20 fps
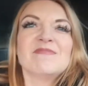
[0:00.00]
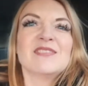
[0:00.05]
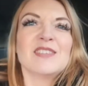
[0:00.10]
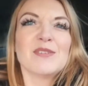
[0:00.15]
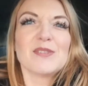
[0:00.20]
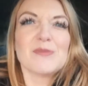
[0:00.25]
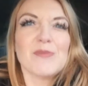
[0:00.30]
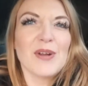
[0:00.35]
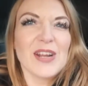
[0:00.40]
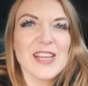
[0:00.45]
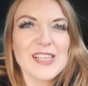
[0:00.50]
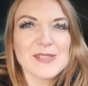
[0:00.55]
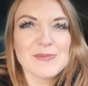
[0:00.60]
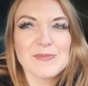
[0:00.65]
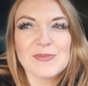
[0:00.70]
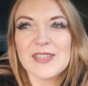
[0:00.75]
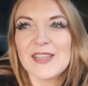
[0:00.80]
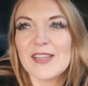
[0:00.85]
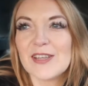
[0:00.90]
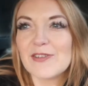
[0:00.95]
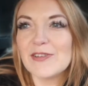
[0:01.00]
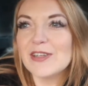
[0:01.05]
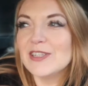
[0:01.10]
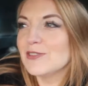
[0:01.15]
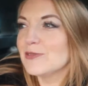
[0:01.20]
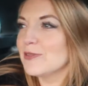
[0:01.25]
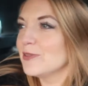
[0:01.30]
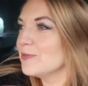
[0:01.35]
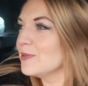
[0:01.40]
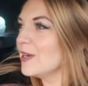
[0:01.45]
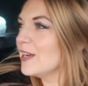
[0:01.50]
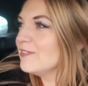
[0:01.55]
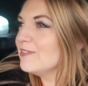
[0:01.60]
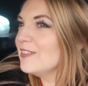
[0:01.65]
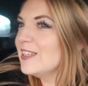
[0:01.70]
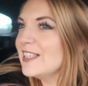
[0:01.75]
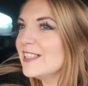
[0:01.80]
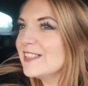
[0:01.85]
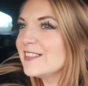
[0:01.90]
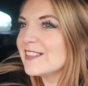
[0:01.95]
sounds more like something the Grinch would wear,
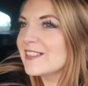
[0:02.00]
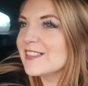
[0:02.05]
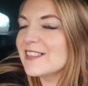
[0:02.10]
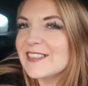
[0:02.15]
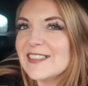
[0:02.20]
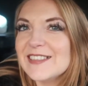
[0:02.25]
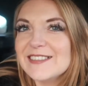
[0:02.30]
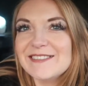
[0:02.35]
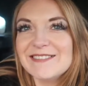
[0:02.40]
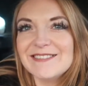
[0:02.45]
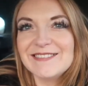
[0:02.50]
really, doesn't it?